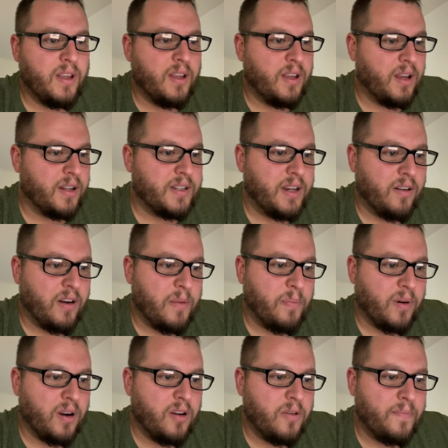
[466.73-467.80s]
TRD
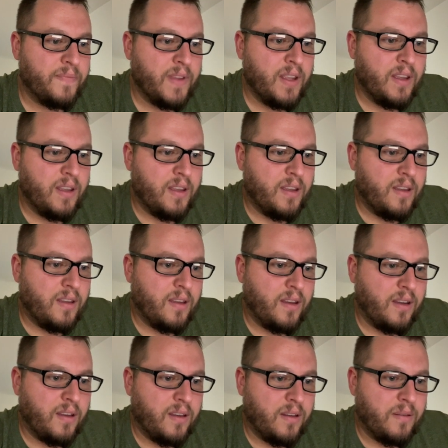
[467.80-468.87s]
Pro.
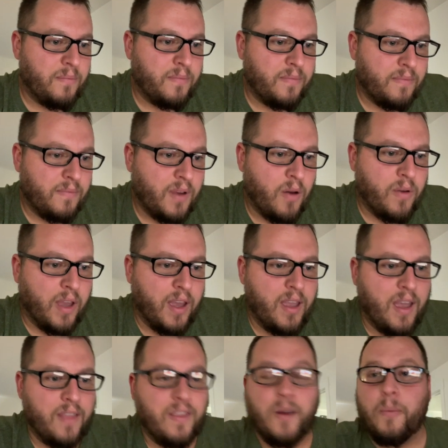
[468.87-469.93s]
Okay,
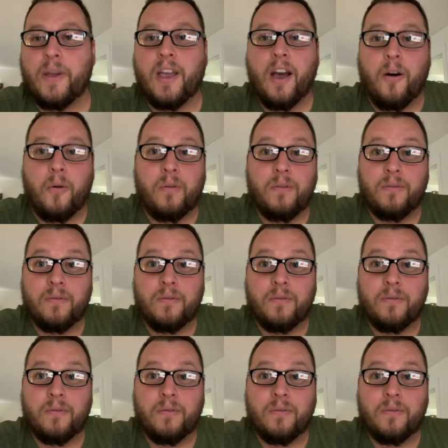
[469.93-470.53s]
and there we go.